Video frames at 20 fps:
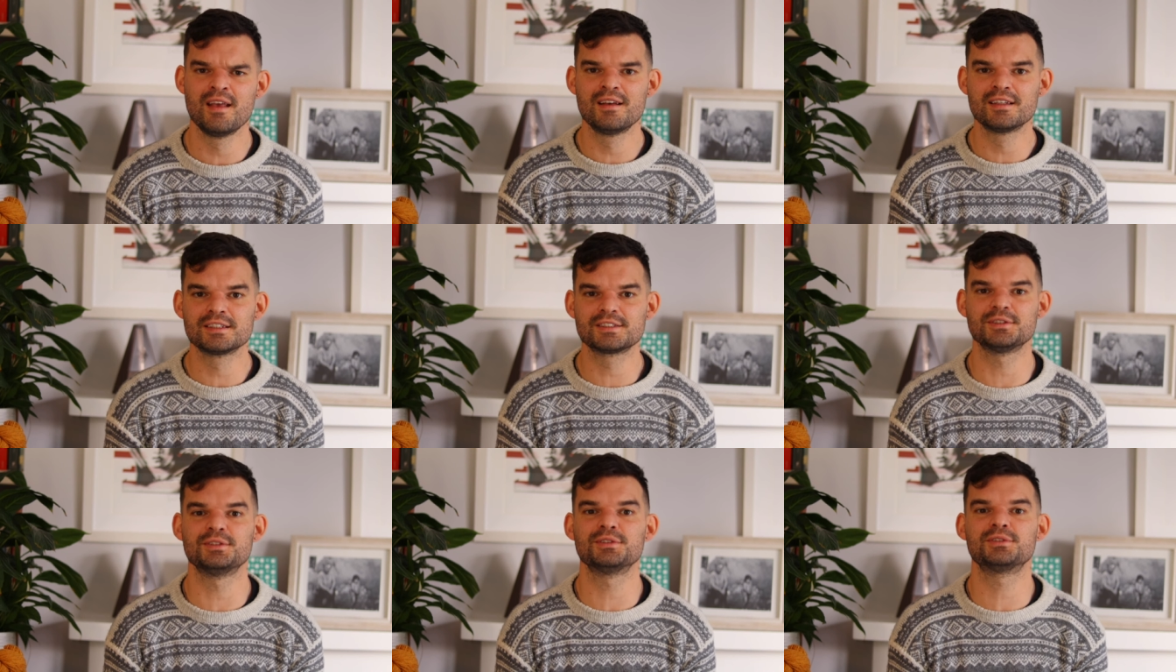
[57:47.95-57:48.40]

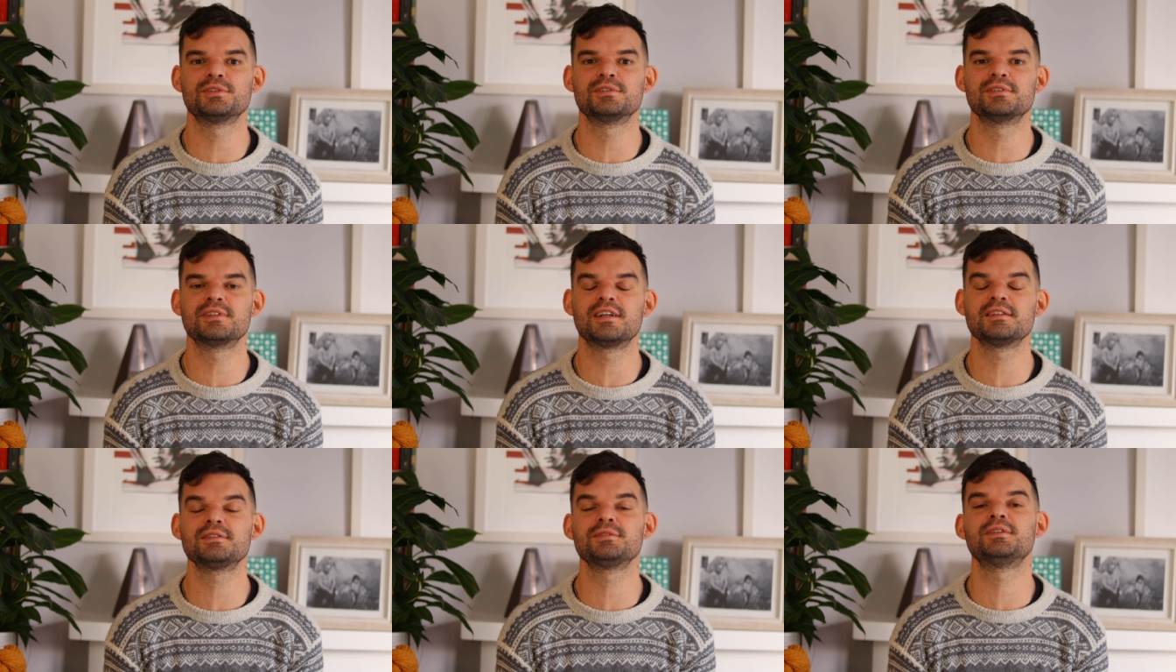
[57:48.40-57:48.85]
So
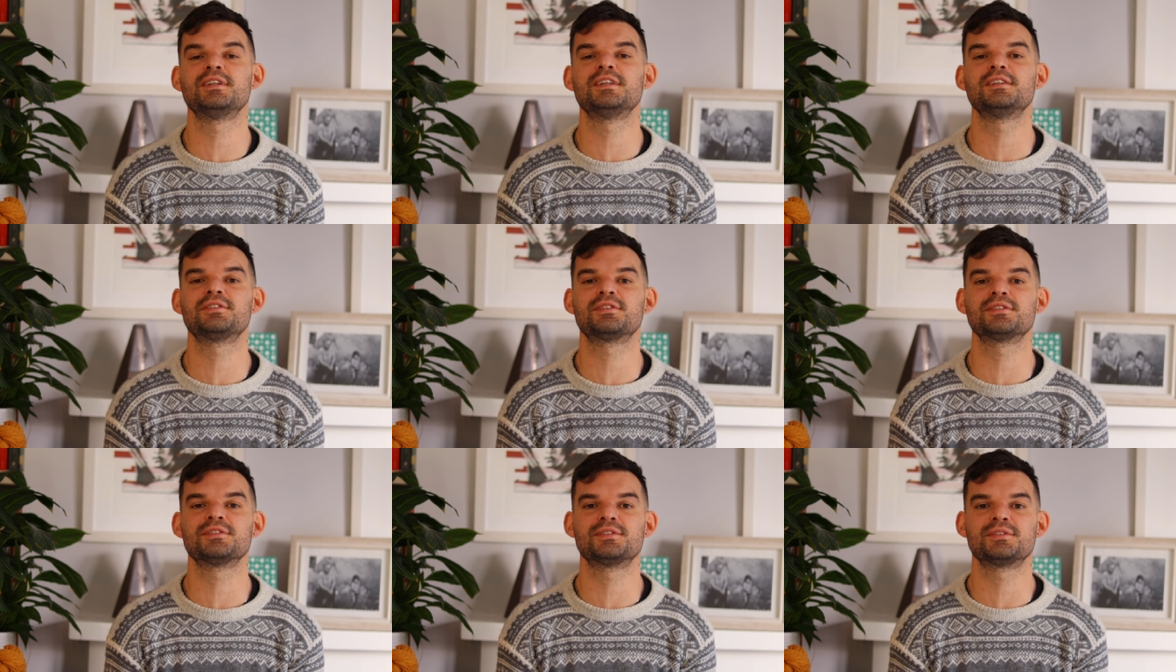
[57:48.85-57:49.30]

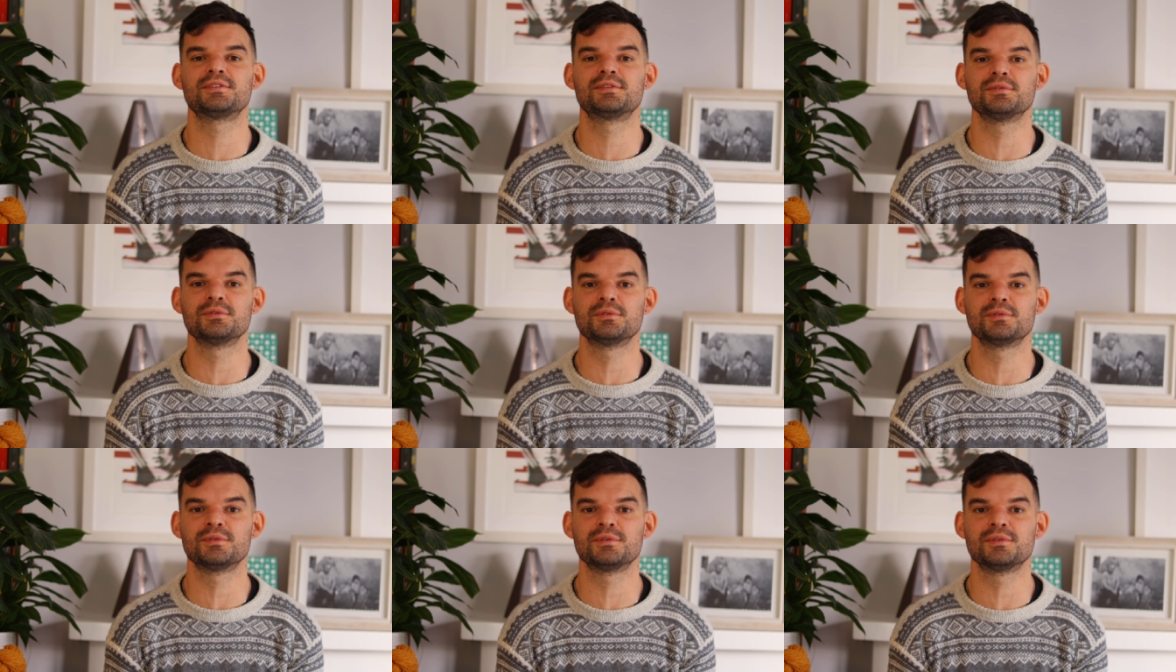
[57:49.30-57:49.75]
congratulations
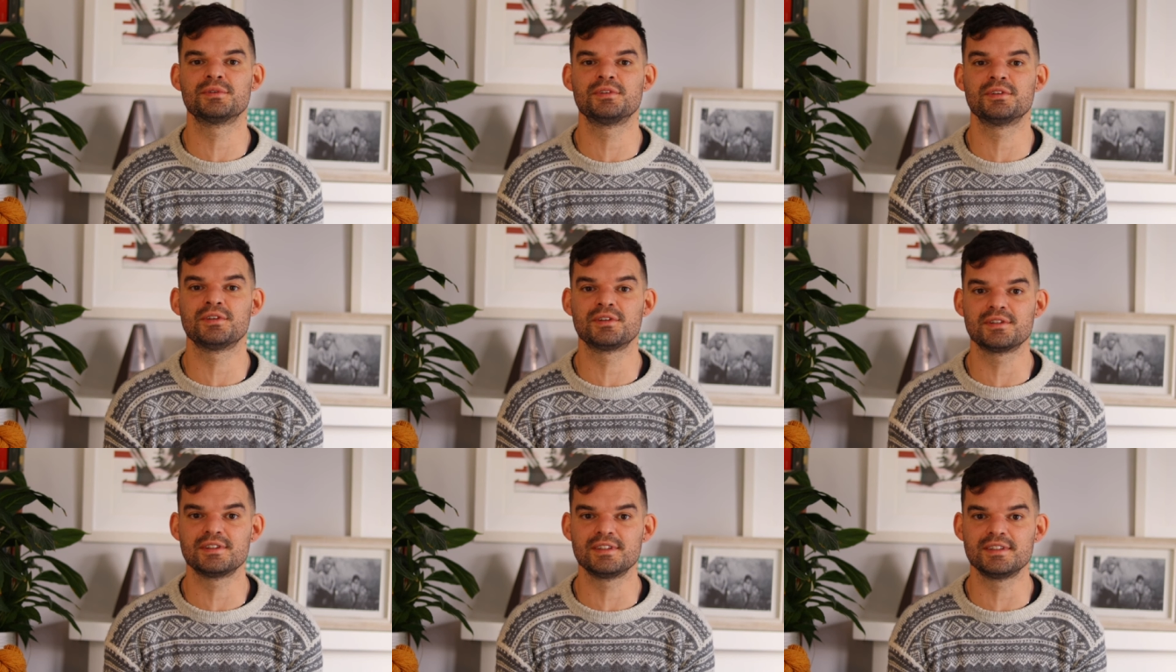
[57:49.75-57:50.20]
to
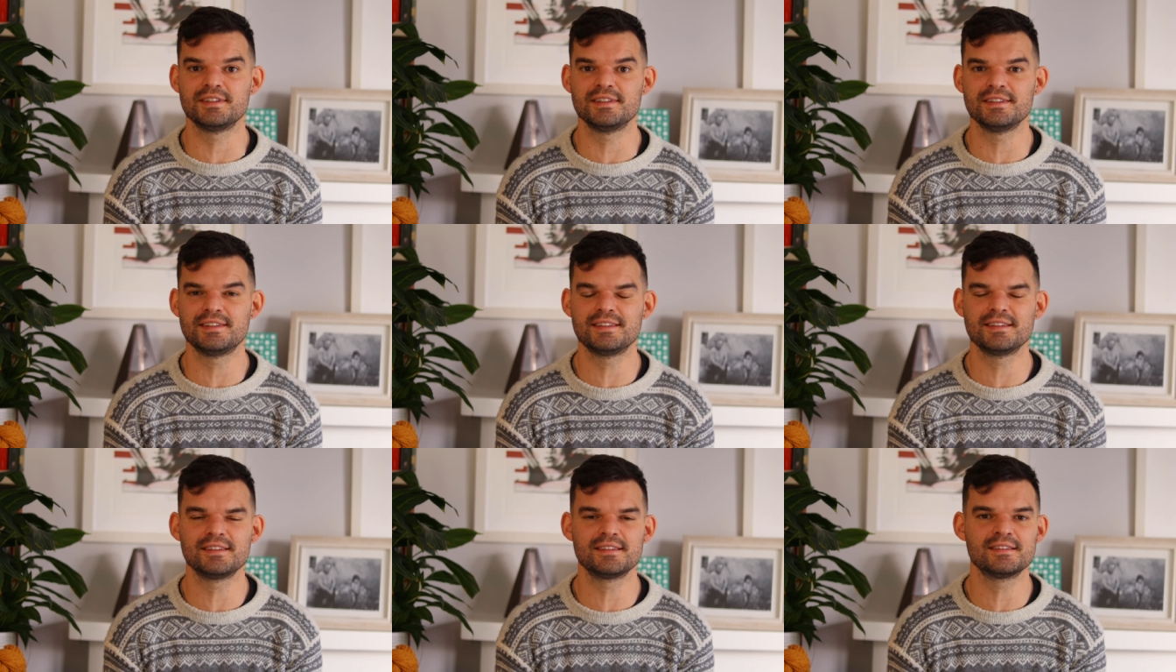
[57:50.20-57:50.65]
Nerdy
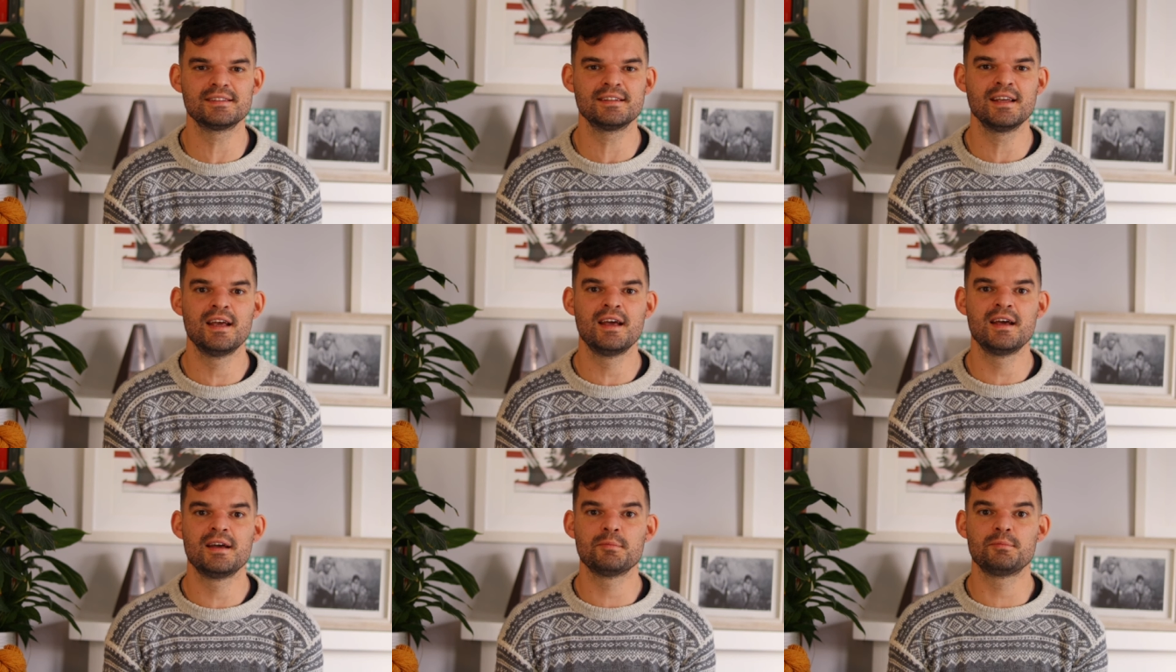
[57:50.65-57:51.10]
Knitting.
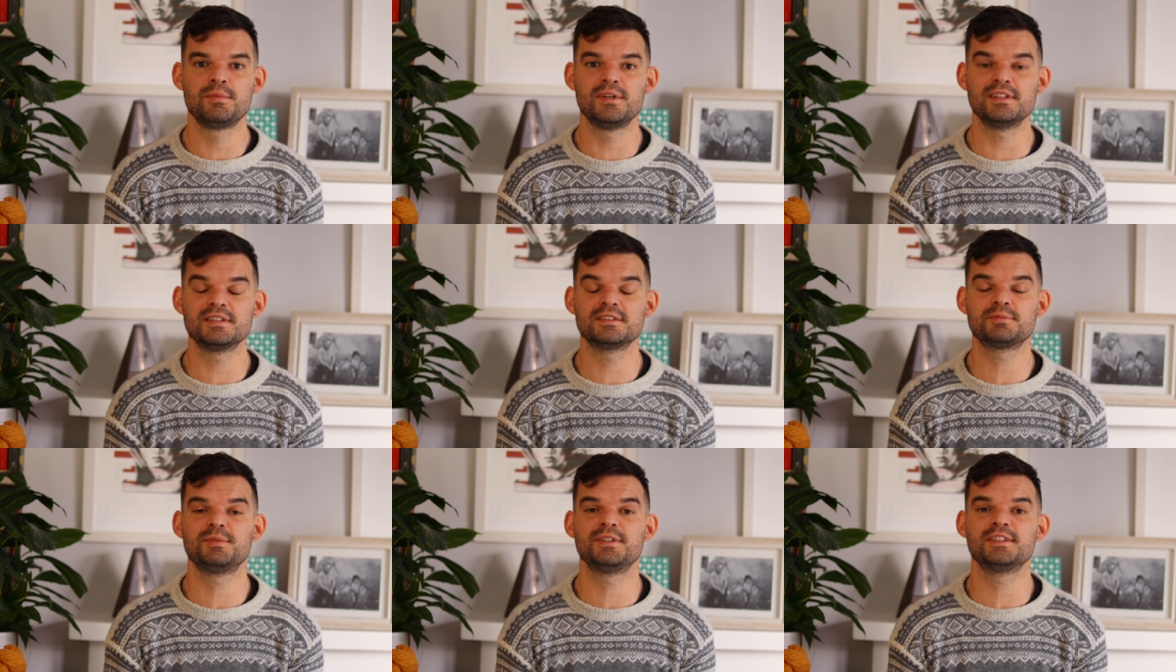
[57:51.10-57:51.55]

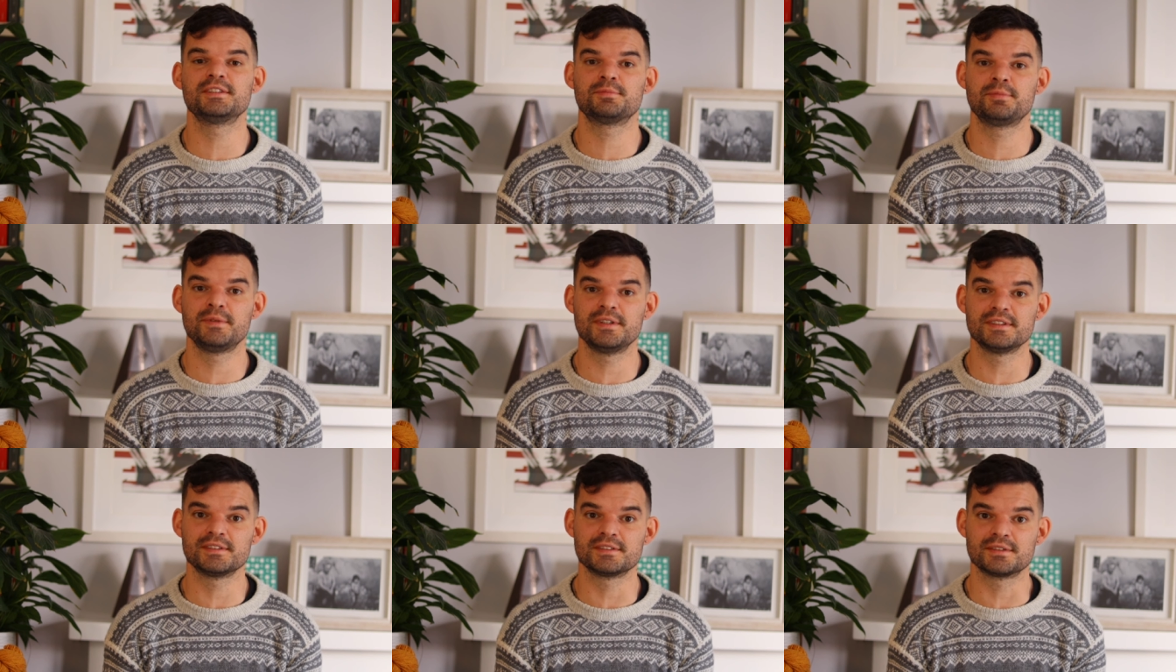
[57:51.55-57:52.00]
Please, please,
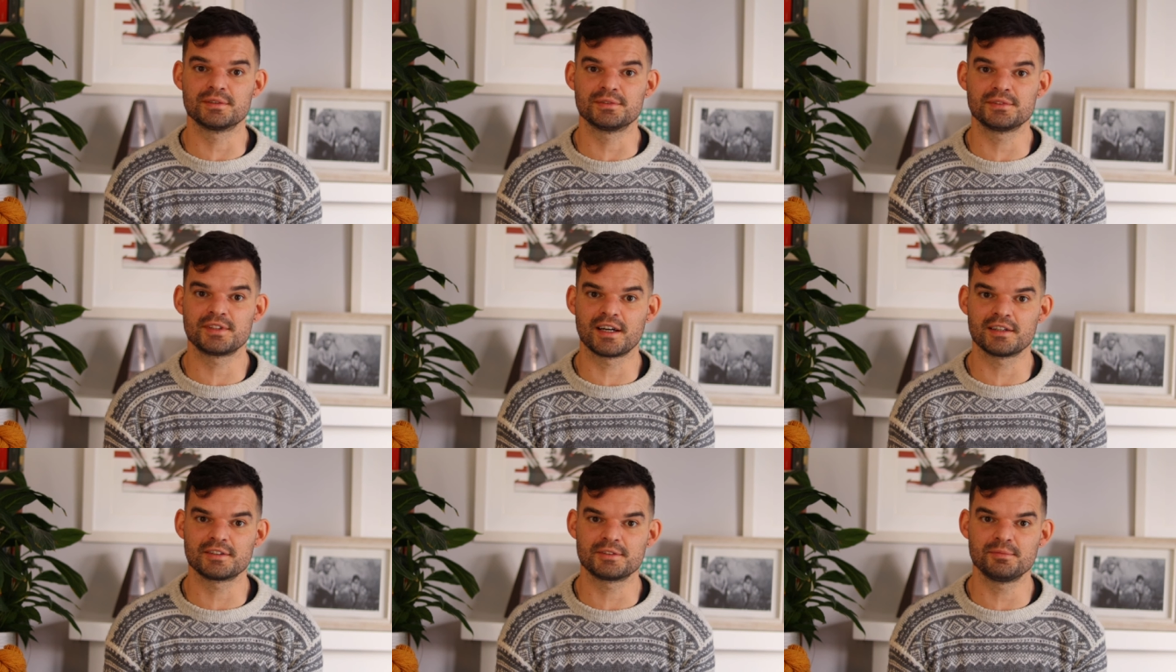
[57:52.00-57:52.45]
please
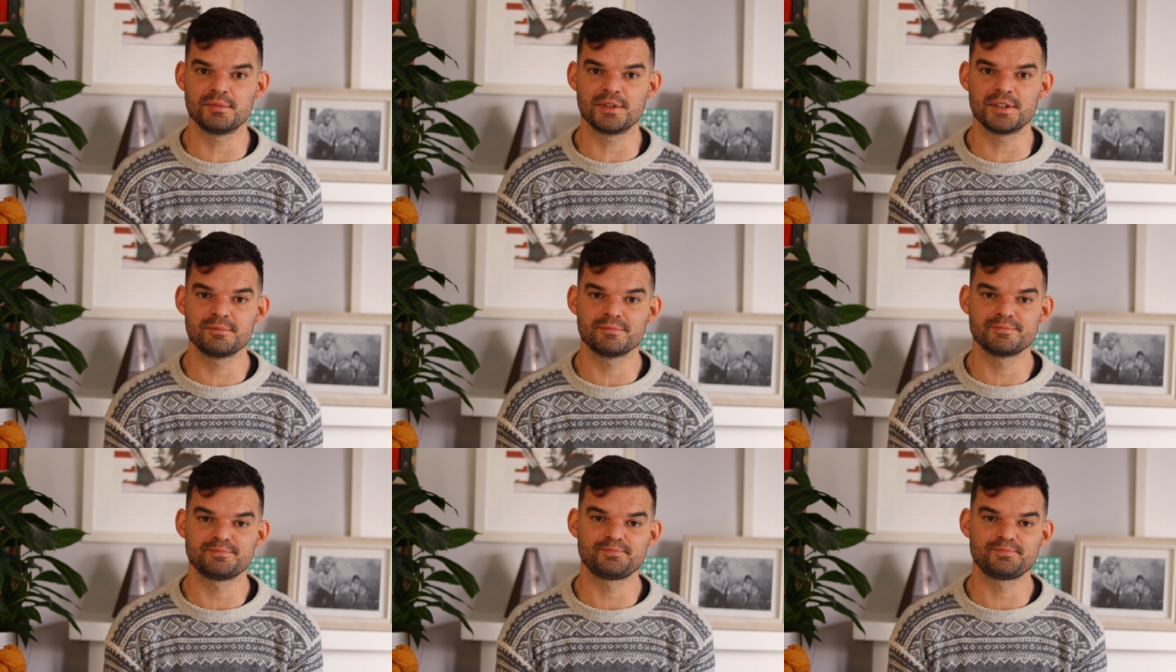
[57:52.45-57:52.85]
contact me.